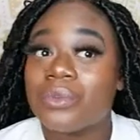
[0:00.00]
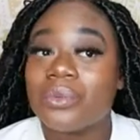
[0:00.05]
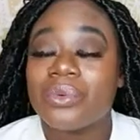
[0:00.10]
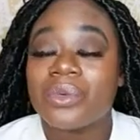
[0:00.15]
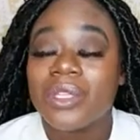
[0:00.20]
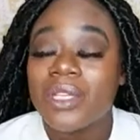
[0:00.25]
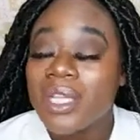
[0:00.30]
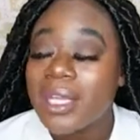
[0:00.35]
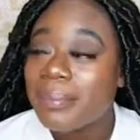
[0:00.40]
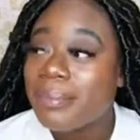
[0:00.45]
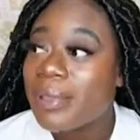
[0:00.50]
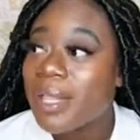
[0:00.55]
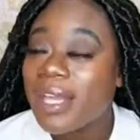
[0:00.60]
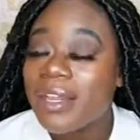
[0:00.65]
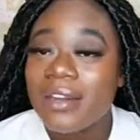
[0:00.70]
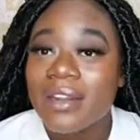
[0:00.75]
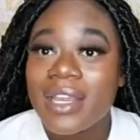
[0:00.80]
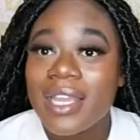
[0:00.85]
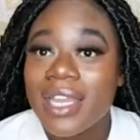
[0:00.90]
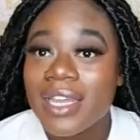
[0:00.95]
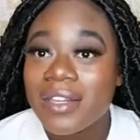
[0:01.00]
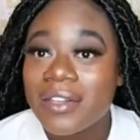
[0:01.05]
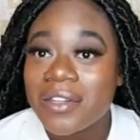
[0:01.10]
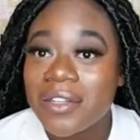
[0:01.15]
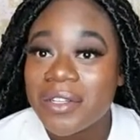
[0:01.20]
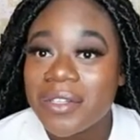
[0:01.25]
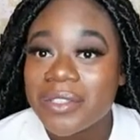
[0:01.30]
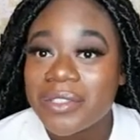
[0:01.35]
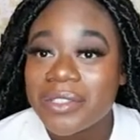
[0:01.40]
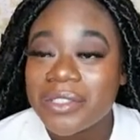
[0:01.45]
really planning on getting
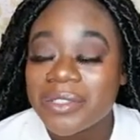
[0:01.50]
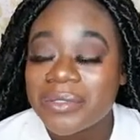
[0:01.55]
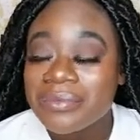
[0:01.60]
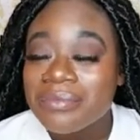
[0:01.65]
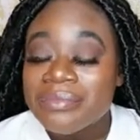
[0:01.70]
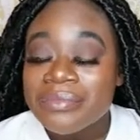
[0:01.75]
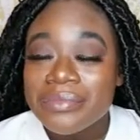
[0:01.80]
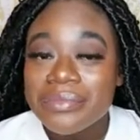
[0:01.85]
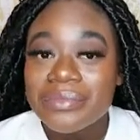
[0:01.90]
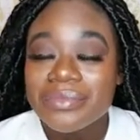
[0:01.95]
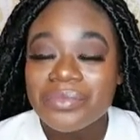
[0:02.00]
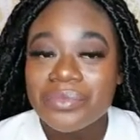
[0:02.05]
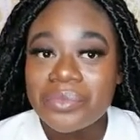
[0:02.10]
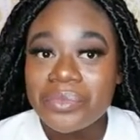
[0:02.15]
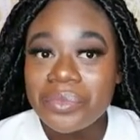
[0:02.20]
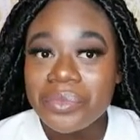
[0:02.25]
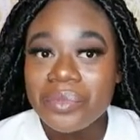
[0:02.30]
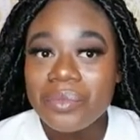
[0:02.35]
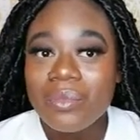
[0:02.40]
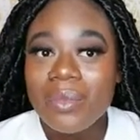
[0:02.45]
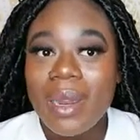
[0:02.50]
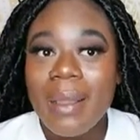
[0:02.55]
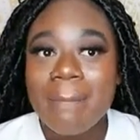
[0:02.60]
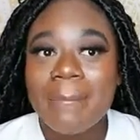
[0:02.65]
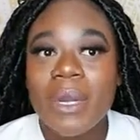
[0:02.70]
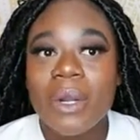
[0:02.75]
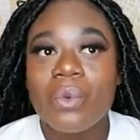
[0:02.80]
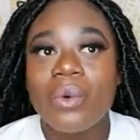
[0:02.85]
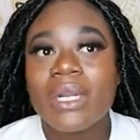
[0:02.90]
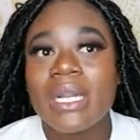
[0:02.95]
those.
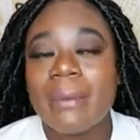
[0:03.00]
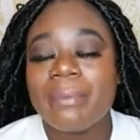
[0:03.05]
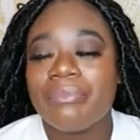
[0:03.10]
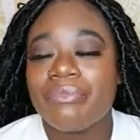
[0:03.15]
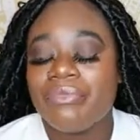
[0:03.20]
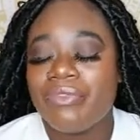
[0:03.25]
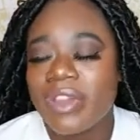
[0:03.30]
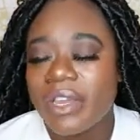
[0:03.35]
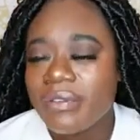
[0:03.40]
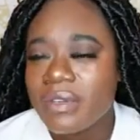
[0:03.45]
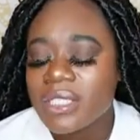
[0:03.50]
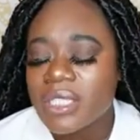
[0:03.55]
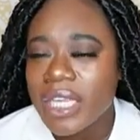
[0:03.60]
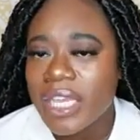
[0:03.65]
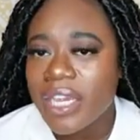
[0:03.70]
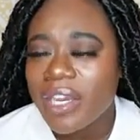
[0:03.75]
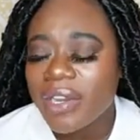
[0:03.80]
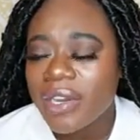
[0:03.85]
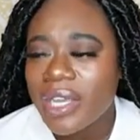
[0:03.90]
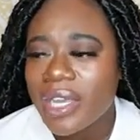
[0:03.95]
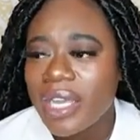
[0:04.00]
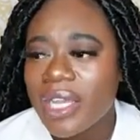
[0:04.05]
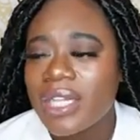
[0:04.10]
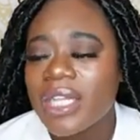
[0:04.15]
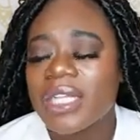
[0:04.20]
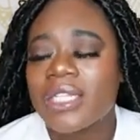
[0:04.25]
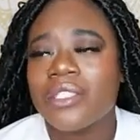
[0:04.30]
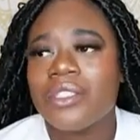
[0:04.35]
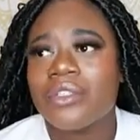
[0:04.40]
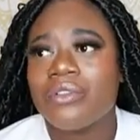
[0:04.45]
But one, I'm very scary, and
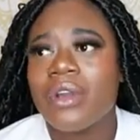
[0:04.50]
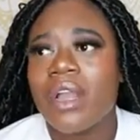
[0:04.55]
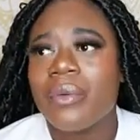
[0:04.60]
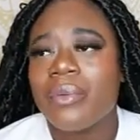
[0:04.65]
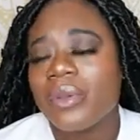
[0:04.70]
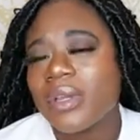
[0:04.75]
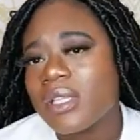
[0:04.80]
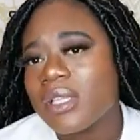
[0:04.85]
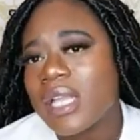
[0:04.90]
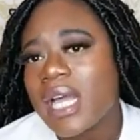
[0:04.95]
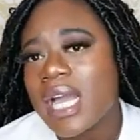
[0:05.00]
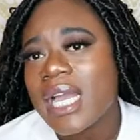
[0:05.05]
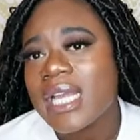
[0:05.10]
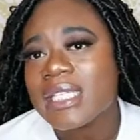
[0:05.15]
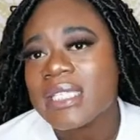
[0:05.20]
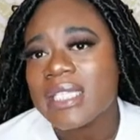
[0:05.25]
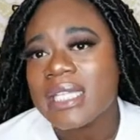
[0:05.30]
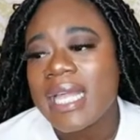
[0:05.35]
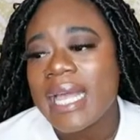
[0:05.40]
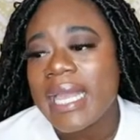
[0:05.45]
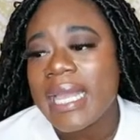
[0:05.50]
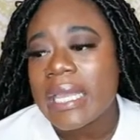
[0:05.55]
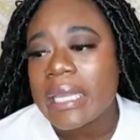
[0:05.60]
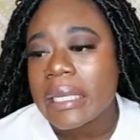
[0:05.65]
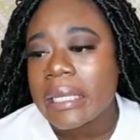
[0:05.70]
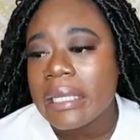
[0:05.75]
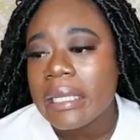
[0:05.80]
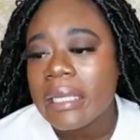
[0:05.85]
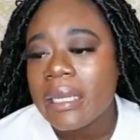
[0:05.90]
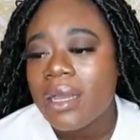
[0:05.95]
then two, I realized,
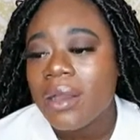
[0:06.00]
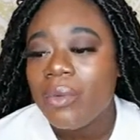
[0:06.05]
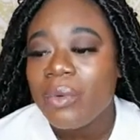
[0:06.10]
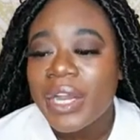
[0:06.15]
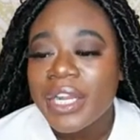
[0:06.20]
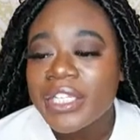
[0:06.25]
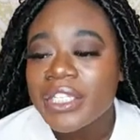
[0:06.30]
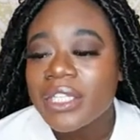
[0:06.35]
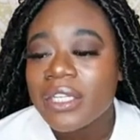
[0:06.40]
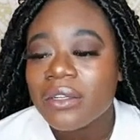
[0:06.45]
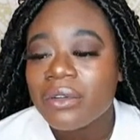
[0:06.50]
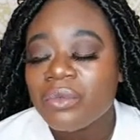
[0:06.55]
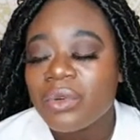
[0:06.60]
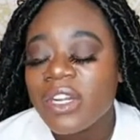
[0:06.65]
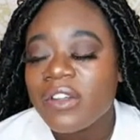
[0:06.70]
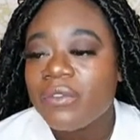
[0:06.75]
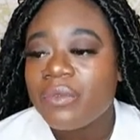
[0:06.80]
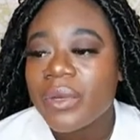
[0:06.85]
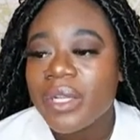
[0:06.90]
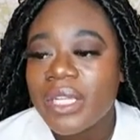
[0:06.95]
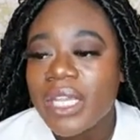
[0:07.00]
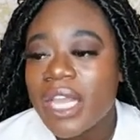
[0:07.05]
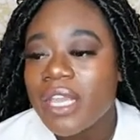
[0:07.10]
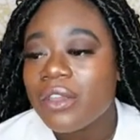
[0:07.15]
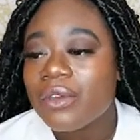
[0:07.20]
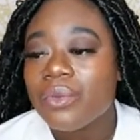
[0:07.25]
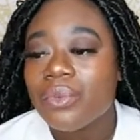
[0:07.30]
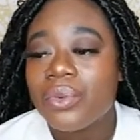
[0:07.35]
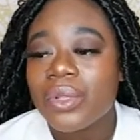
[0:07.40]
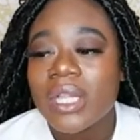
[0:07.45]
like, watching, what if one day
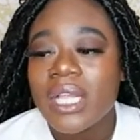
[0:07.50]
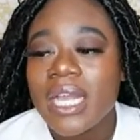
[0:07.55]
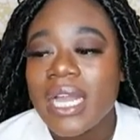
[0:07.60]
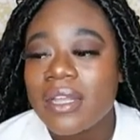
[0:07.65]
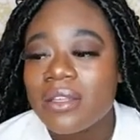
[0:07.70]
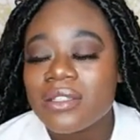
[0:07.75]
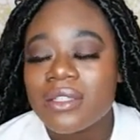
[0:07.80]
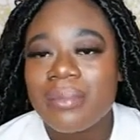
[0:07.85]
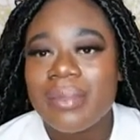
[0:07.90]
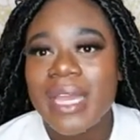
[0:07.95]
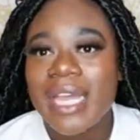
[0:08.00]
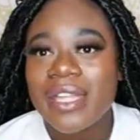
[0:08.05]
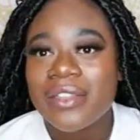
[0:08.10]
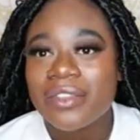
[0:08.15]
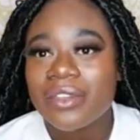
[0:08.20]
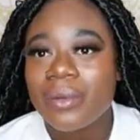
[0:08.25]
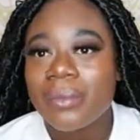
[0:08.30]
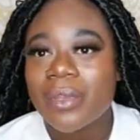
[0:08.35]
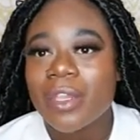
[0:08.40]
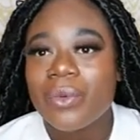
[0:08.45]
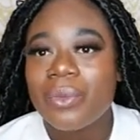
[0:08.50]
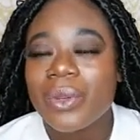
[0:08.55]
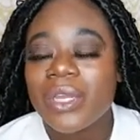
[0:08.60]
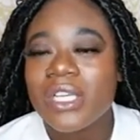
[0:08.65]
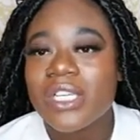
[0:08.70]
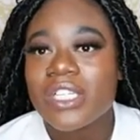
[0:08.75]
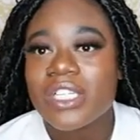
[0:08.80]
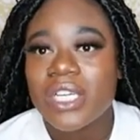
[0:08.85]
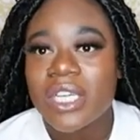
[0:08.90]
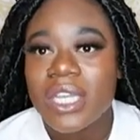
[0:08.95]
you really got used to the bathroom and you're
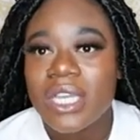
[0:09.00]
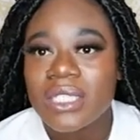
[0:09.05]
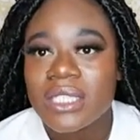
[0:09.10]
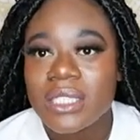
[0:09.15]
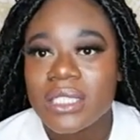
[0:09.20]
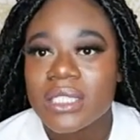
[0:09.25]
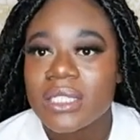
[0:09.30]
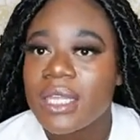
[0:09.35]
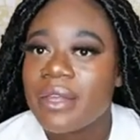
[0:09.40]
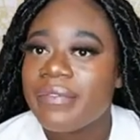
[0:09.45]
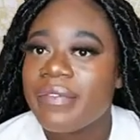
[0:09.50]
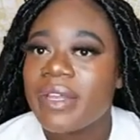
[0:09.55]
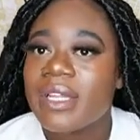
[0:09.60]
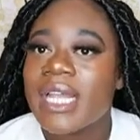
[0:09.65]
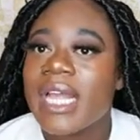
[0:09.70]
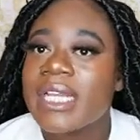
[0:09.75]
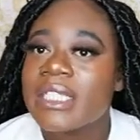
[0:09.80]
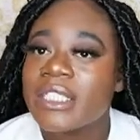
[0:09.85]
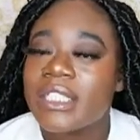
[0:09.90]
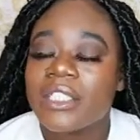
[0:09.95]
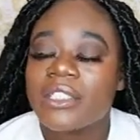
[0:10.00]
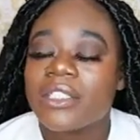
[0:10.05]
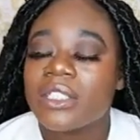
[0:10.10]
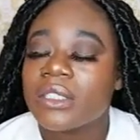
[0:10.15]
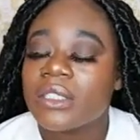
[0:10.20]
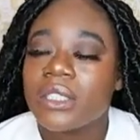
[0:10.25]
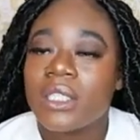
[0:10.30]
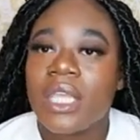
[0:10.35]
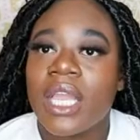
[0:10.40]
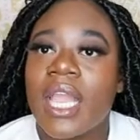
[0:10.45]
wearing jeans and stuff and that shit
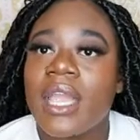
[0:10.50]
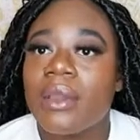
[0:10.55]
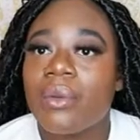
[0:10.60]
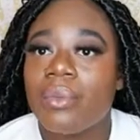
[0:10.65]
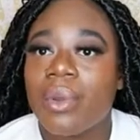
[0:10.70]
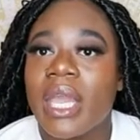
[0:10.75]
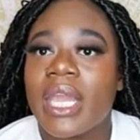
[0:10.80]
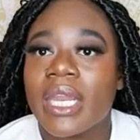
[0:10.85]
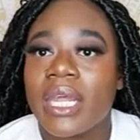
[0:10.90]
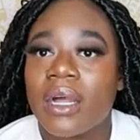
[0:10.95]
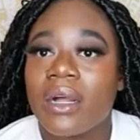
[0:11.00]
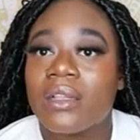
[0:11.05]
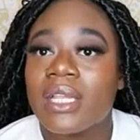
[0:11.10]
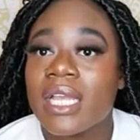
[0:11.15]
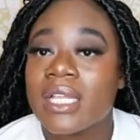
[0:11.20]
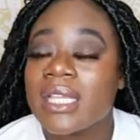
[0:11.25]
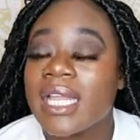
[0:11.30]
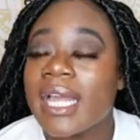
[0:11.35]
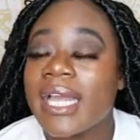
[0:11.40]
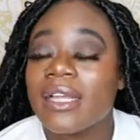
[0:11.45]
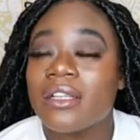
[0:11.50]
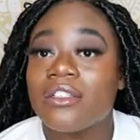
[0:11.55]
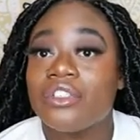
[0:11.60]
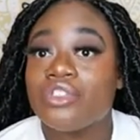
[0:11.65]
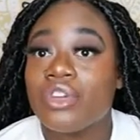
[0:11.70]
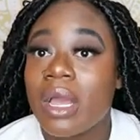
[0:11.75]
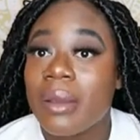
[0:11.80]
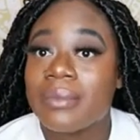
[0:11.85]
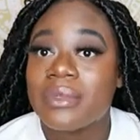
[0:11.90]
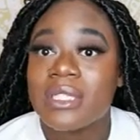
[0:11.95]
just yanked right out? Like, that
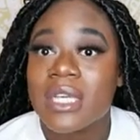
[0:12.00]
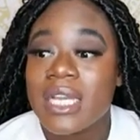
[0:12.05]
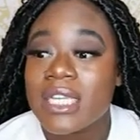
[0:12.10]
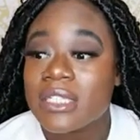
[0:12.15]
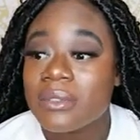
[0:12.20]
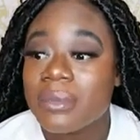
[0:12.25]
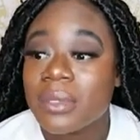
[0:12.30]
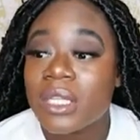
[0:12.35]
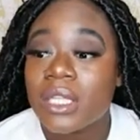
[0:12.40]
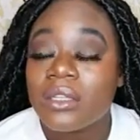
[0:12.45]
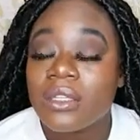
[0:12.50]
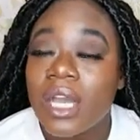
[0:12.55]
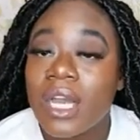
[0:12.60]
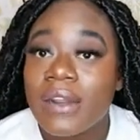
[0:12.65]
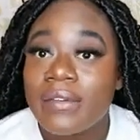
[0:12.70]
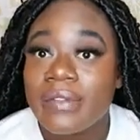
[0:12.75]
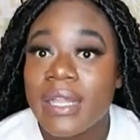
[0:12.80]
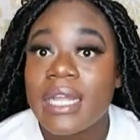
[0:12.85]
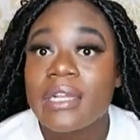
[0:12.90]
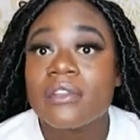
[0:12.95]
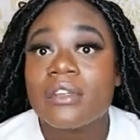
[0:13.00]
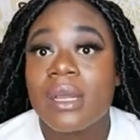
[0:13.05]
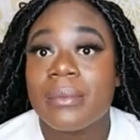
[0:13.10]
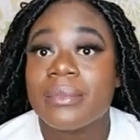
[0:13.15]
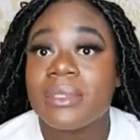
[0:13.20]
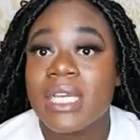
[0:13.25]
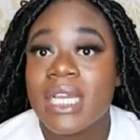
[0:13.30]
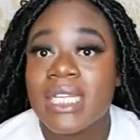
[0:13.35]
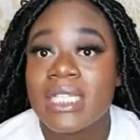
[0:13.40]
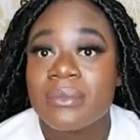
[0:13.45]
traumatized me. The thought of that
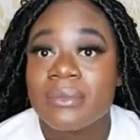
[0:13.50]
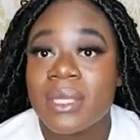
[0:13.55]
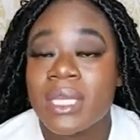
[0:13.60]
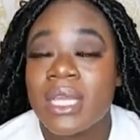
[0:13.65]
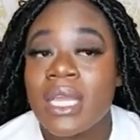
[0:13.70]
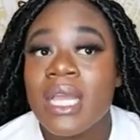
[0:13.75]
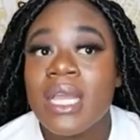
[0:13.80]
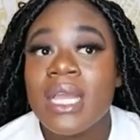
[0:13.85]
traumatized me.